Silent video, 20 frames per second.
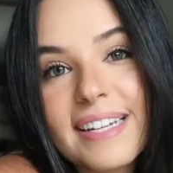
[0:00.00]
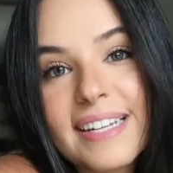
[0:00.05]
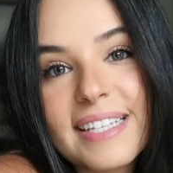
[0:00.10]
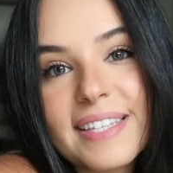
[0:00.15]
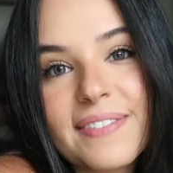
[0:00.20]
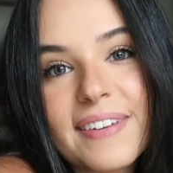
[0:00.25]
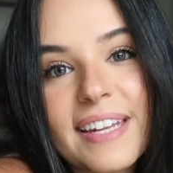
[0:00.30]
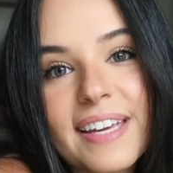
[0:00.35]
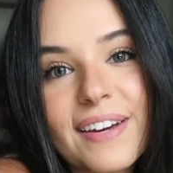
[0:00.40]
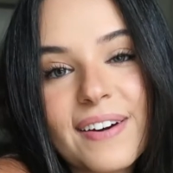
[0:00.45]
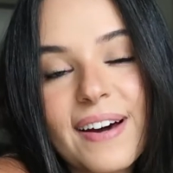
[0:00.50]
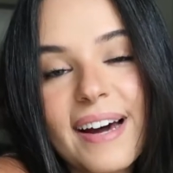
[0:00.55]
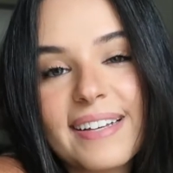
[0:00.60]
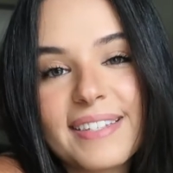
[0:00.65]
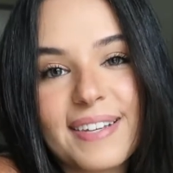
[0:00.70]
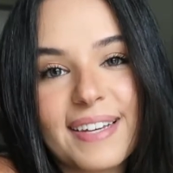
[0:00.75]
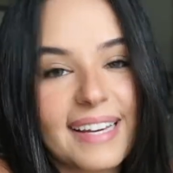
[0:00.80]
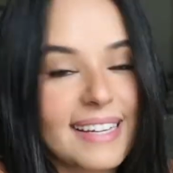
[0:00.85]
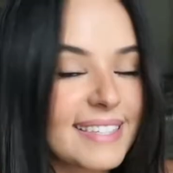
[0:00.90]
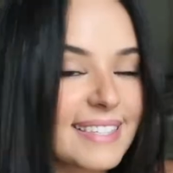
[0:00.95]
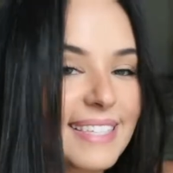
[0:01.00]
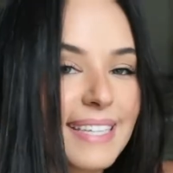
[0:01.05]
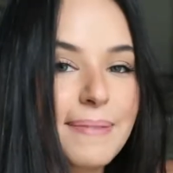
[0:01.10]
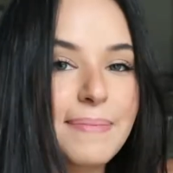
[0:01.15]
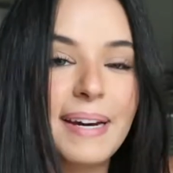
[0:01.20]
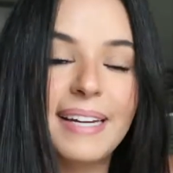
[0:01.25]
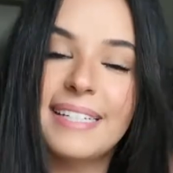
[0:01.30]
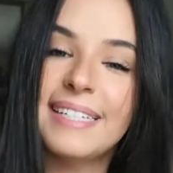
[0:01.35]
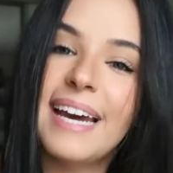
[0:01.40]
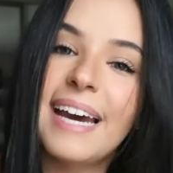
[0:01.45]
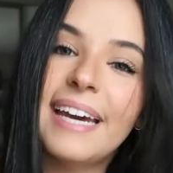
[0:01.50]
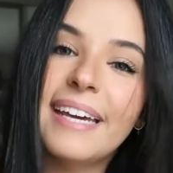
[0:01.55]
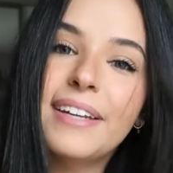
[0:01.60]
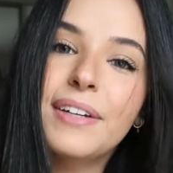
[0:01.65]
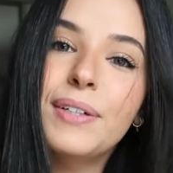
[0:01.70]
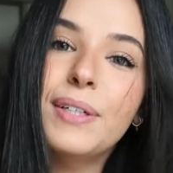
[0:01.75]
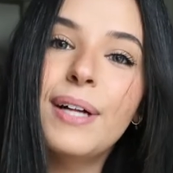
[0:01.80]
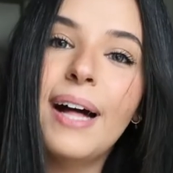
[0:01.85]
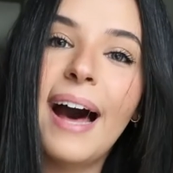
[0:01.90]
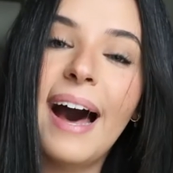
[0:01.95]
today's video, as you guys see by the
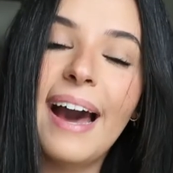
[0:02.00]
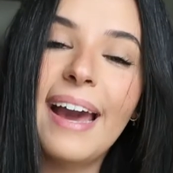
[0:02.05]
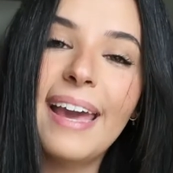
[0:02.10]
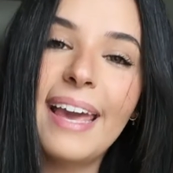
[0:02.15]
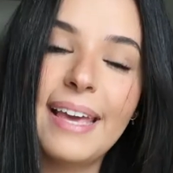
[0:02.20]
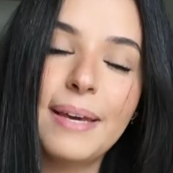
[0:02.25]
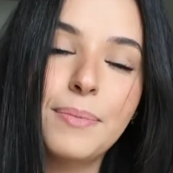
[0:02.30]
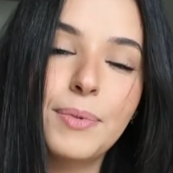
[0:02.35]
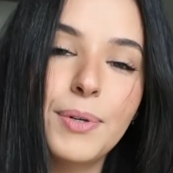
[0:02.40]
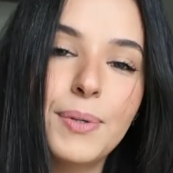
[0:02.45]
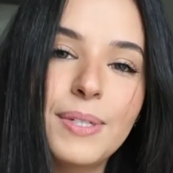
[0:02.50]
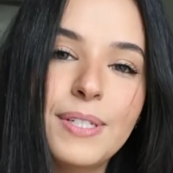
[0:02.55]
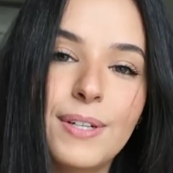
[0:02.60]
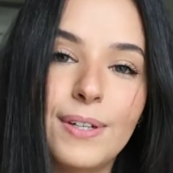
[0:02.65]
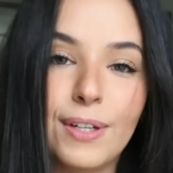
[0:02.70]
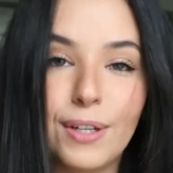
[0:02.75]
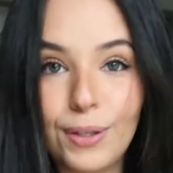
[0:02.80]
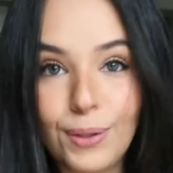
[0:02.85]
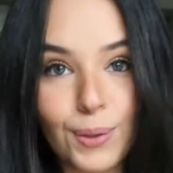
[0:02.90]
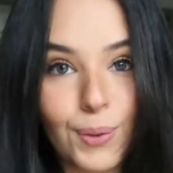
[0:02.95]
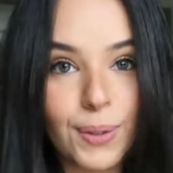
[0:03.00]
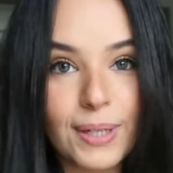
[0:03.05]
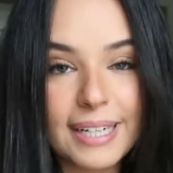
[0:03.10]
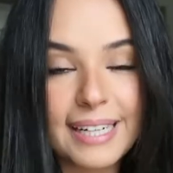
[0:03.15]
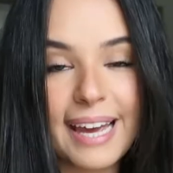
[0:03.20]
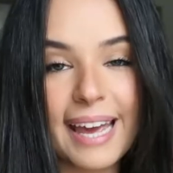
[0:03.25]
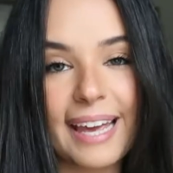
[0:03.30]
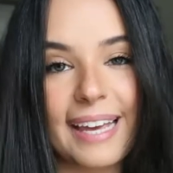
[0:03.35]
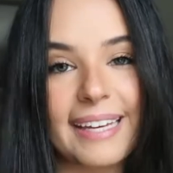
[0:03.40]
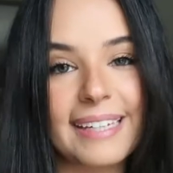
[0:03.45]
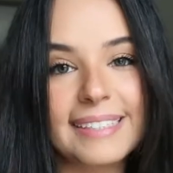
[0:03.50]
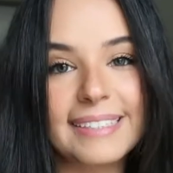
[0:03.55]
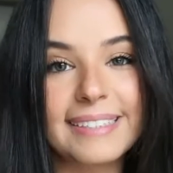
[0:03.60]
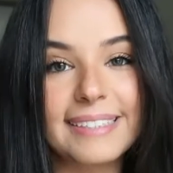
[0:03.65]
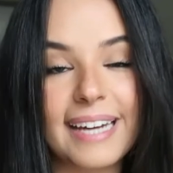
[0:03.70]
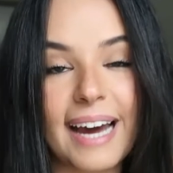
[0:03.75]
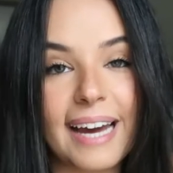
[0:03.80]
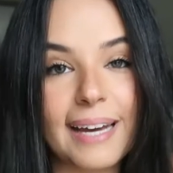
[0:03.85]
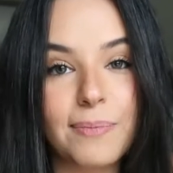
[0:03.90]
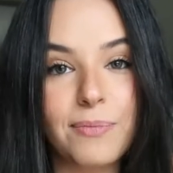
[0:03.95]
title, I am going to New York
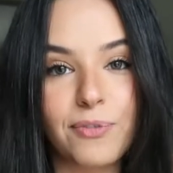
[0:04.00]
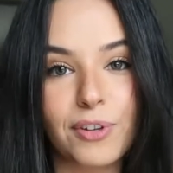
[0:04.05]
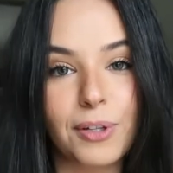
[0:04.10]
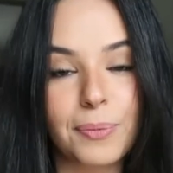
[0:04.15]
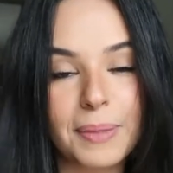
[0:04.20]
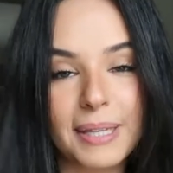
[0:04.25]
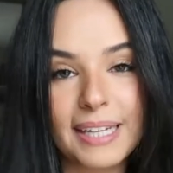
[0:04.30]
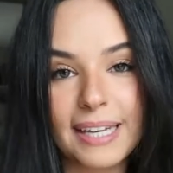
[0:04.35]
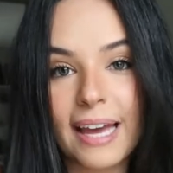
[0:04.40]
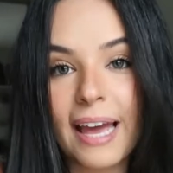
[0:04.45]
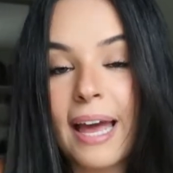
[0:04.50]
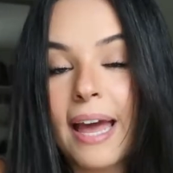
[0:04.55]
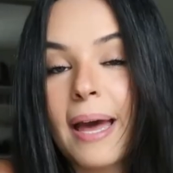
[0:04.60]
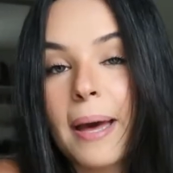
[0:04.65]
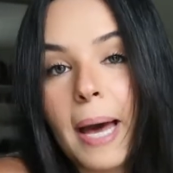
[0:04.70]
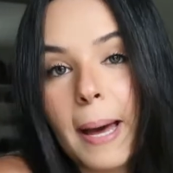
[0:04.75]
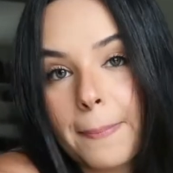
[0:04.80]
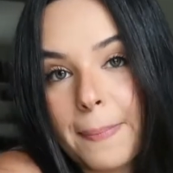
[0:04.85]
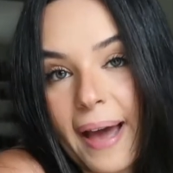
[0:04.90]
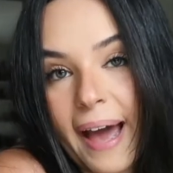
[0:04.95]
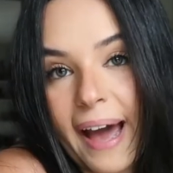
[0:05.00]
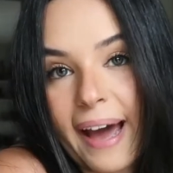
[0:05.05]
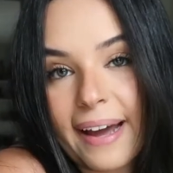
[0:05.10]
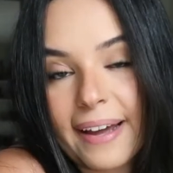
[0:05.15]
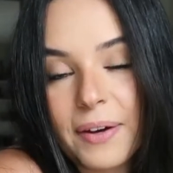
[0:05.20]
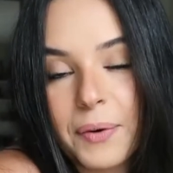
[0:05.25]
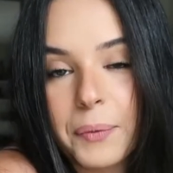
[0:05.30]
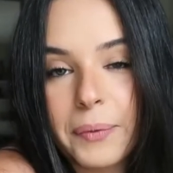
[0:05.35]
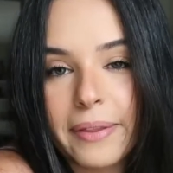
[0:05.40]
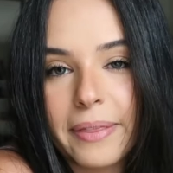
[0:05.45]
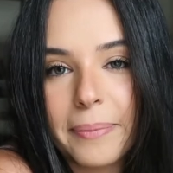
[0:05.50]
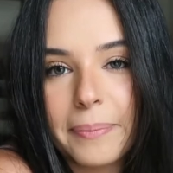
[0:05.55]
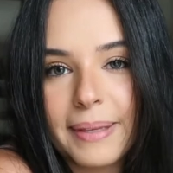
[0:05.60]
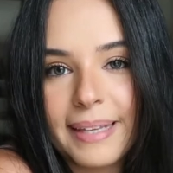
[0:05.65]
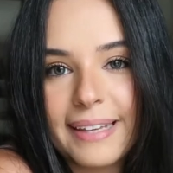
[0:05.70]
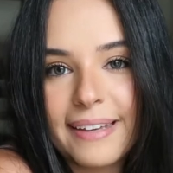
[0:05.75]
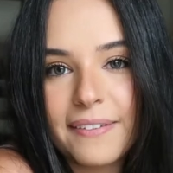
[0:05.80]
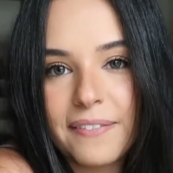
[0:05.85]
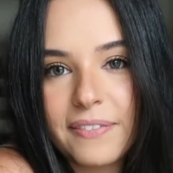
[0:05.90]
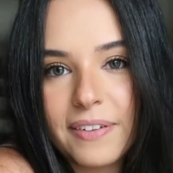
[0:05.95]
and I'm filming a pack with
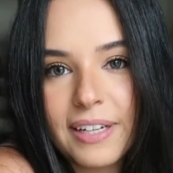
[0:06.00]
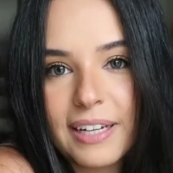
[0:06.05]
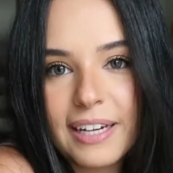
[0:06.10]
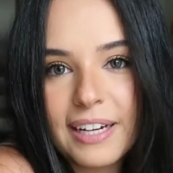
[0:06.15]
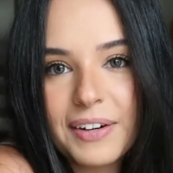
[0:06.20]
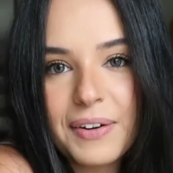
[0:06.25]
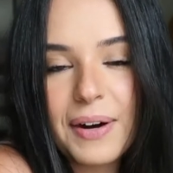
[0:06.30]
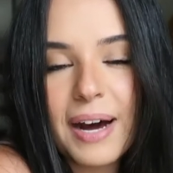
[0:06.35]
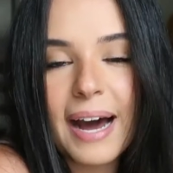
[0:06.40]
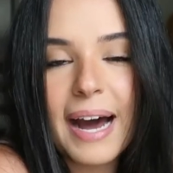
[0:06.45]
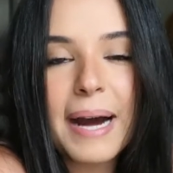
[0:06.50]
me video.